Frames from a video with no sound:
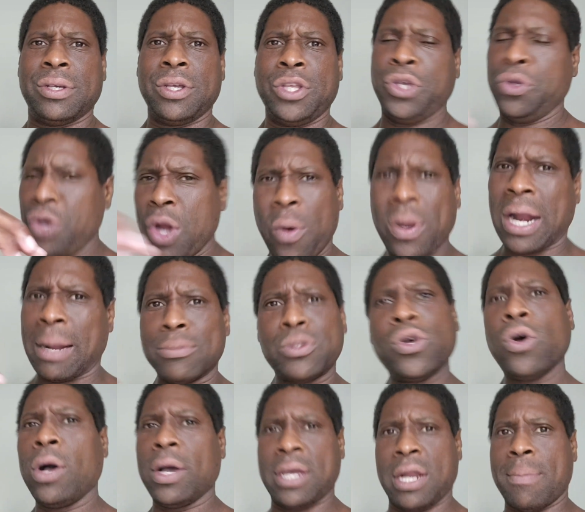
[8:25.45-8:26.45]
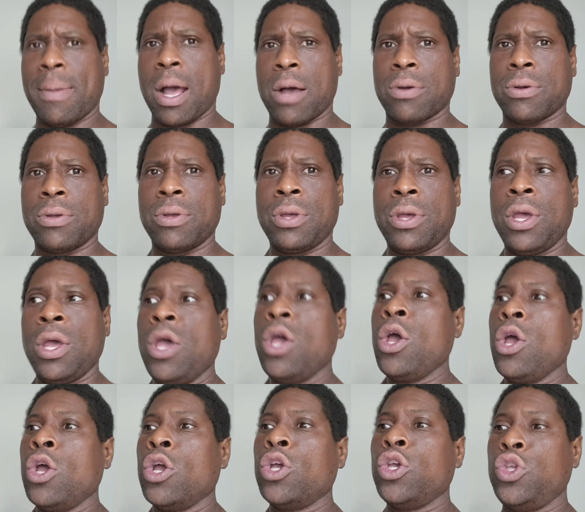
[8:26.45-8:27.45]
You know what I'm talking about.
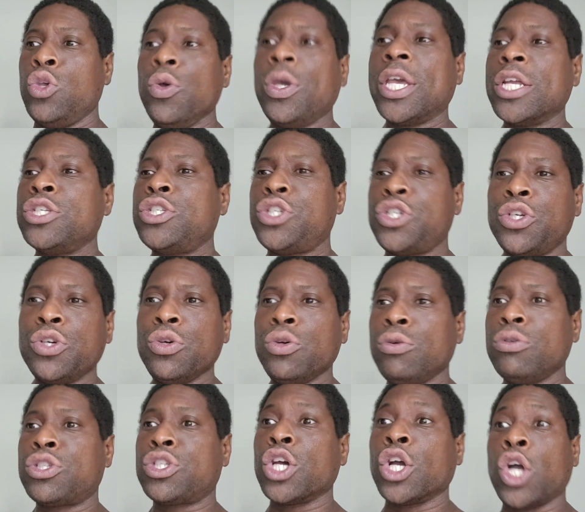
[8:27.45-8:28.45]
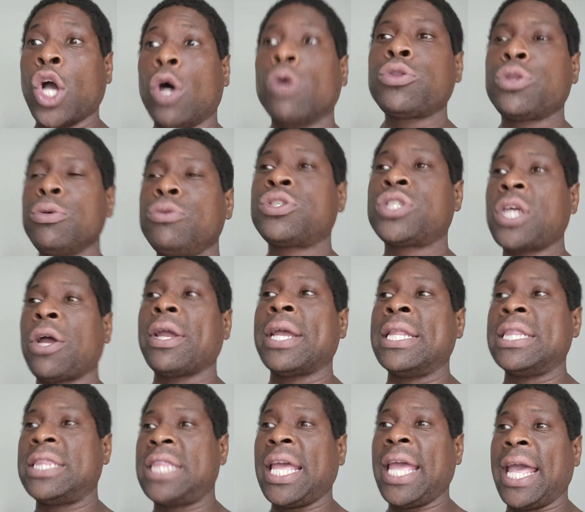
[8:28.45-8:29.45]
You can choose to go through
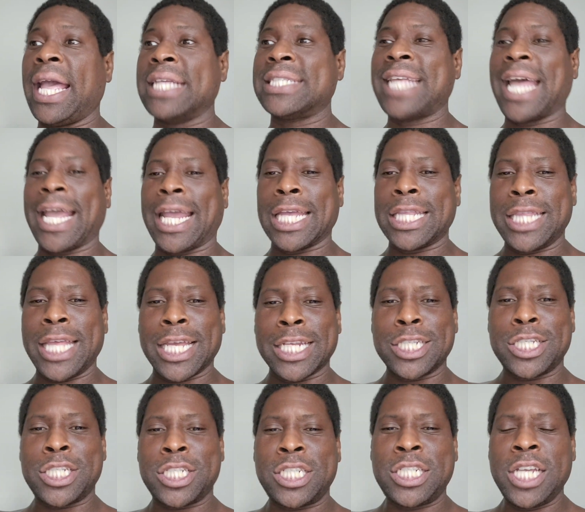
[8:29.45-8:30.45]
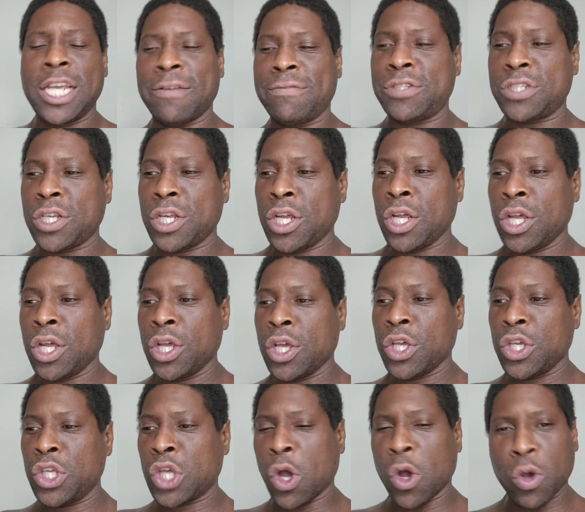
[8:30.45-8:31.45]
certain things that can then shift
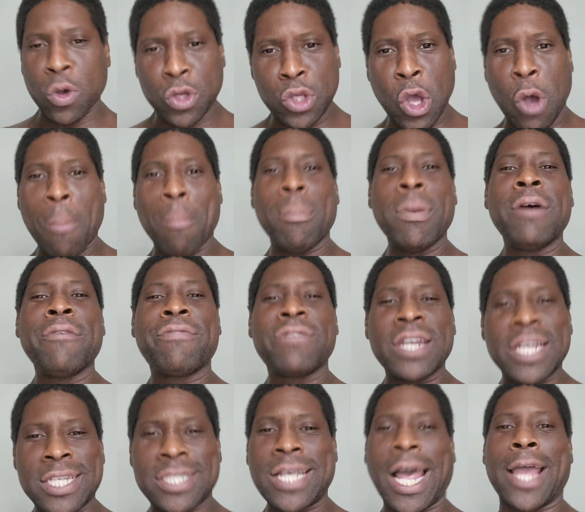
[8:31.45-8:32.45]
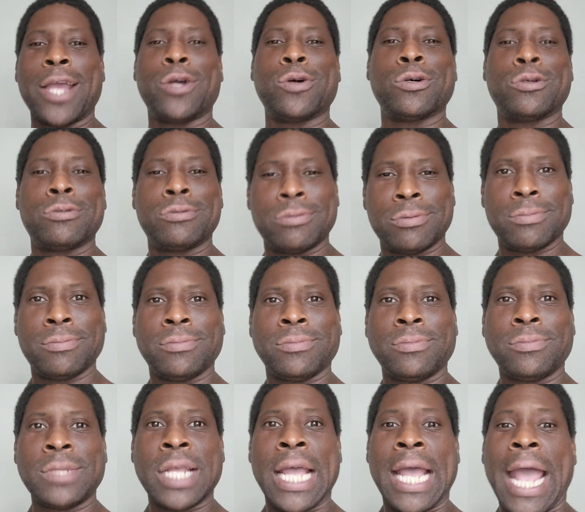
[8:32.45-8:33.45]
your monthly cycle.
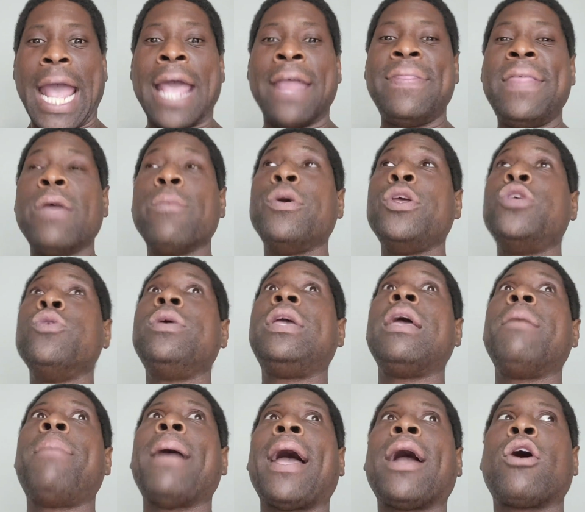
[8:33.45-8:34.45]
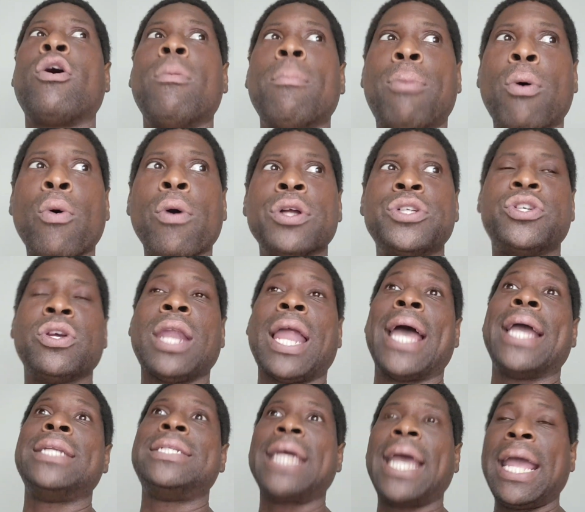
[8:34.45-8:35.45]
And then when you get back on board, you're
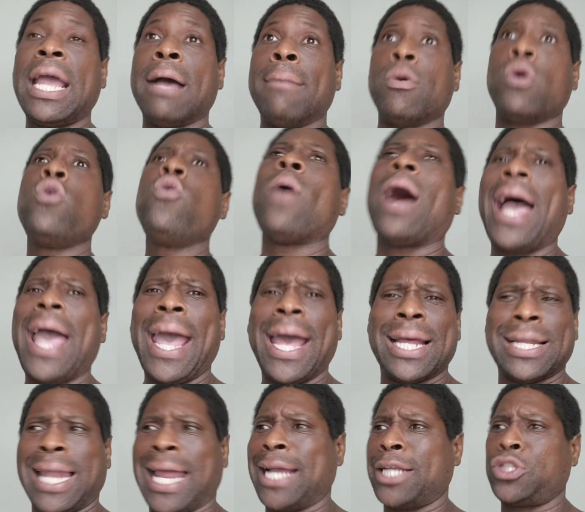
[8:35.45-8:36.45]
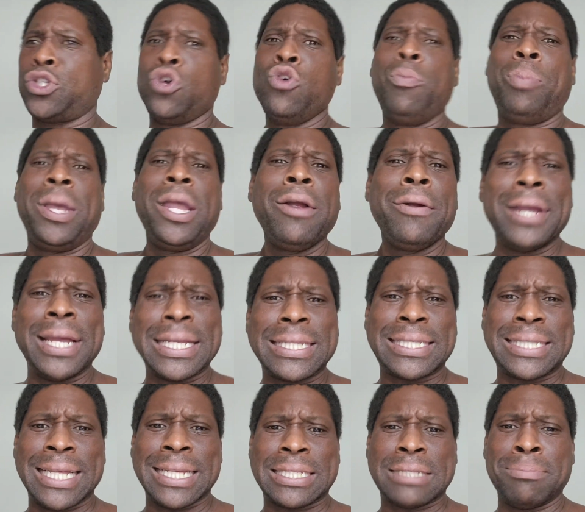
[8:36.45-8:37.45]
like, damn, ooh, I had like 2 periods
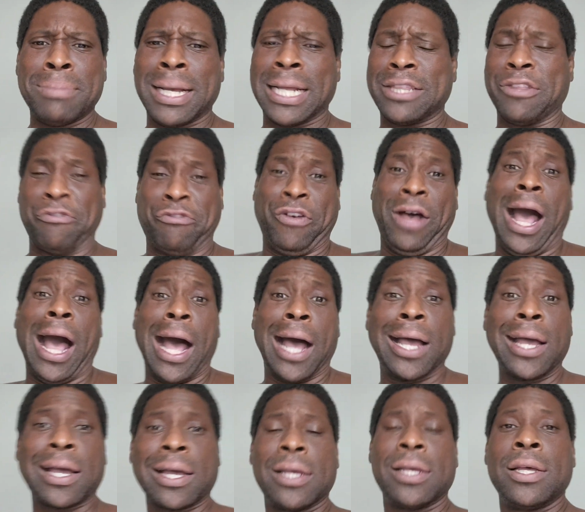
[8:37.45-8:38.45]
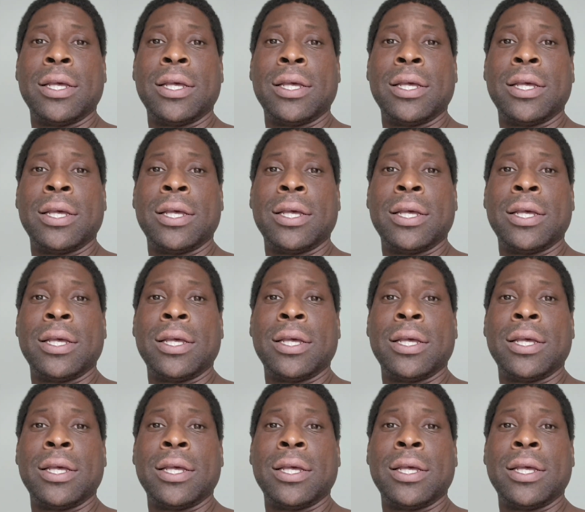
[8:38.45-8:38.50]
this month. Fuck.